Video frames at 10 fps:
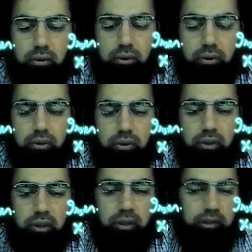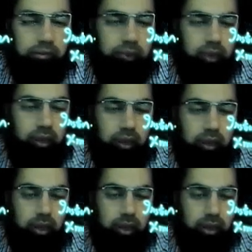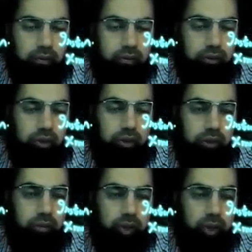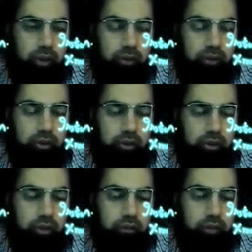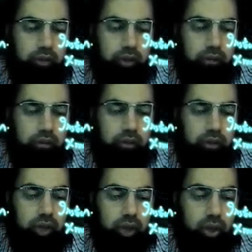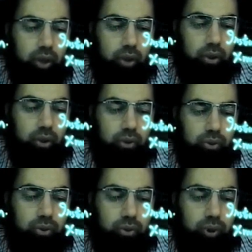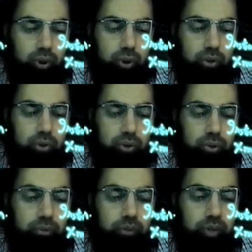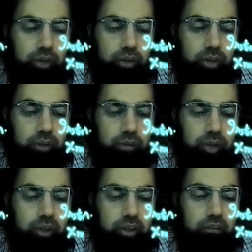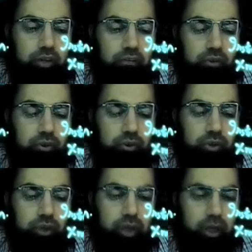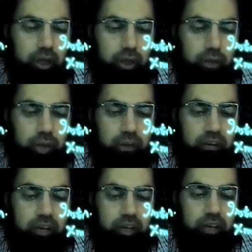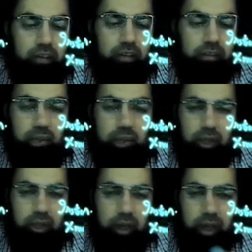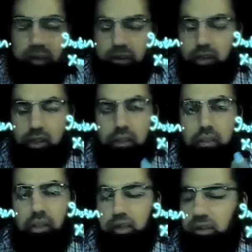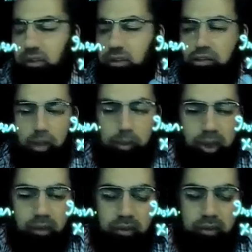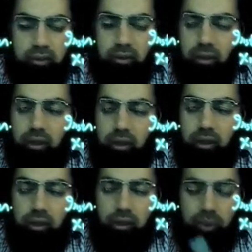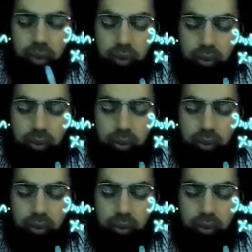on the circuit, and you have another part of the circuit where you have a oscilloscope where actually you measure the waveforms. You may have again some ICs, resistance, capacitance. So